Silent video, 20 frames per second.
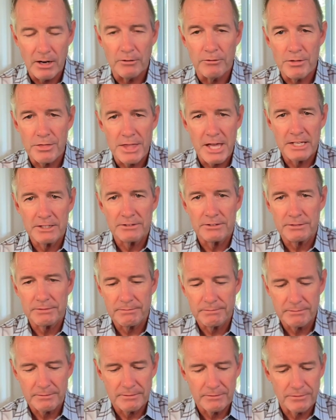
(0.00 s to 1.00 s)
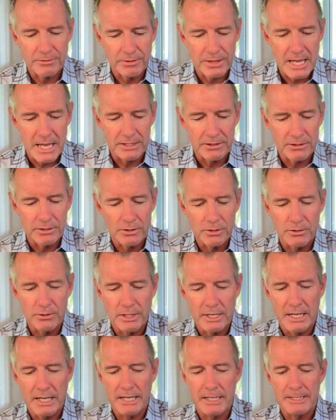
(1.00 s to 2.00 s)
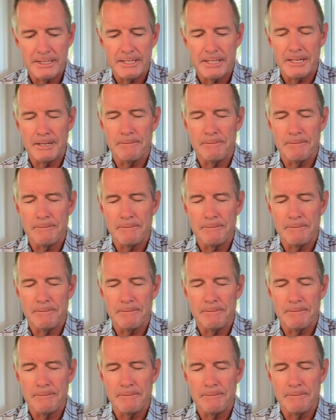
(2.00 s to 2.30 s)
right, well, thanks for that too, and